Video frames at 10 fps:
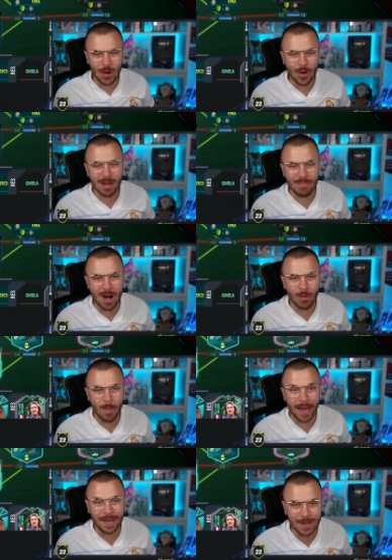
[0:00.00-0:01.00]
talk about
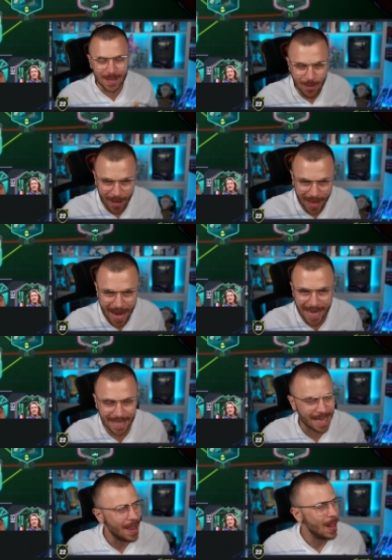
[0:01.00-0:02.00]
my new squad,
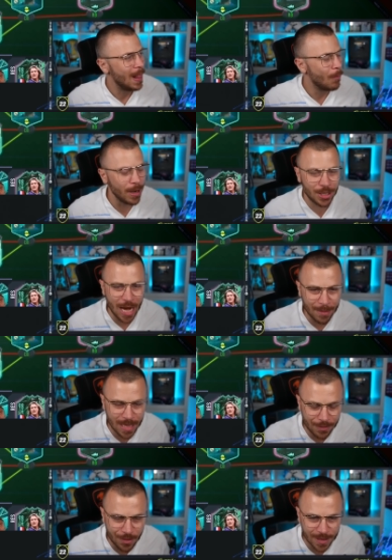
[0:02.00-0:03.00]
guys. With
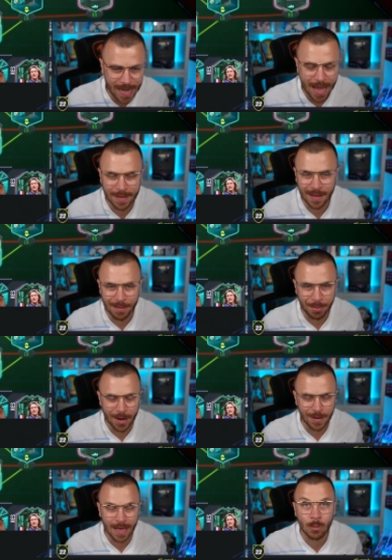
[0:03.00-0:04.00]
Shapeshifters Kunde, the
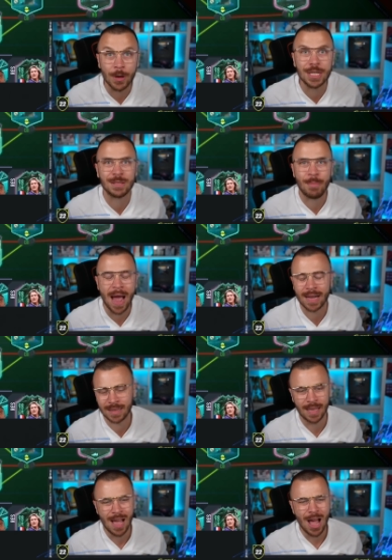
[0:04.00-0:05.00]
player that we just
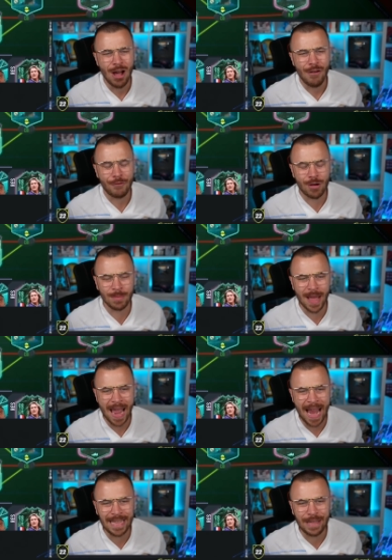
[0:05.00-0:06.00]
packed from the
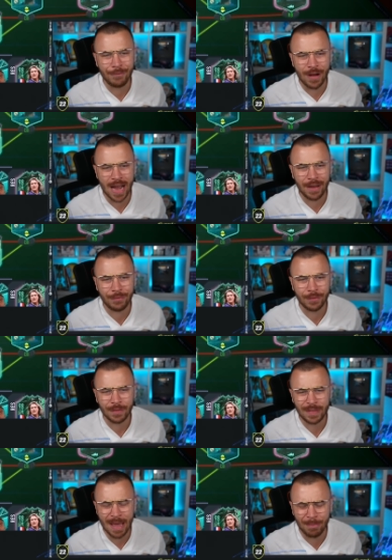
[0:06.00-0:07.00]
85
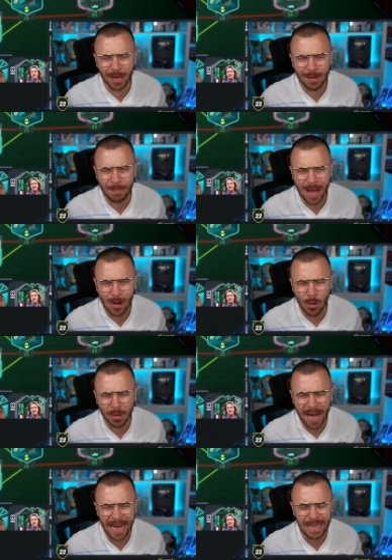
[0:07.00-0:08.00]
10-player pack
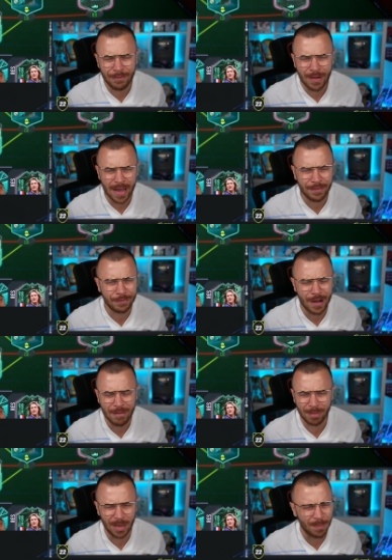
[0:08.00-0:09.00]
or 85
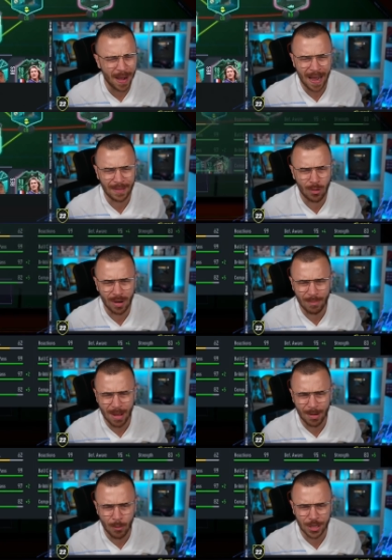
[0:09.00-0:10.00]
5-player pack, I don't
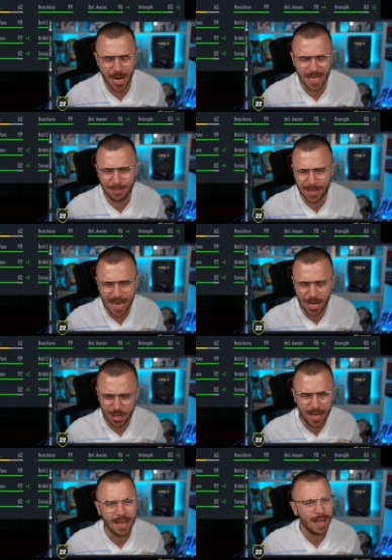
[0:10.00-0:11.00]
remember which SBC
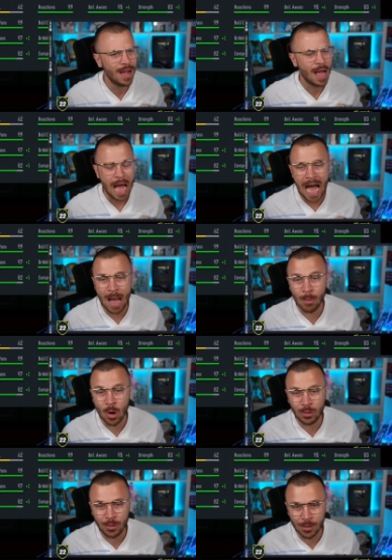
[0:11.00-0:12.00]
actually. I'm
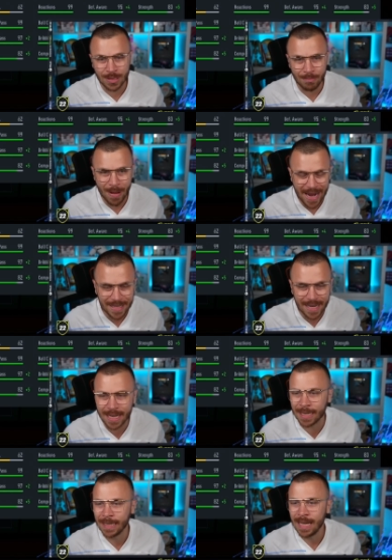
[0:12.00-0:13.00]
going to use a
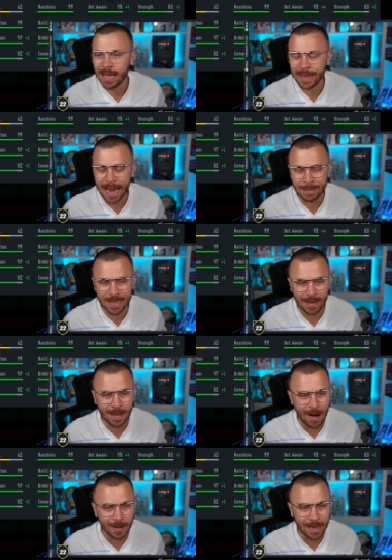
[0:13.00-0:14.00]
basic game style
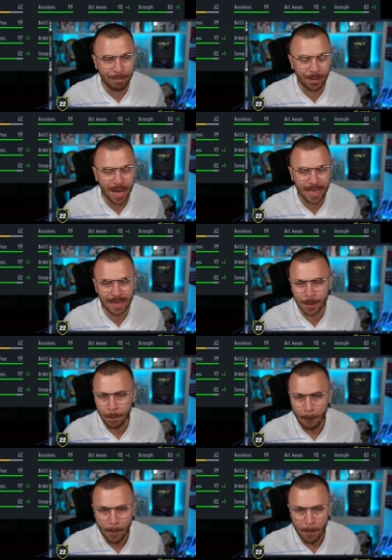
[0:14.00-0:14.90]
card applied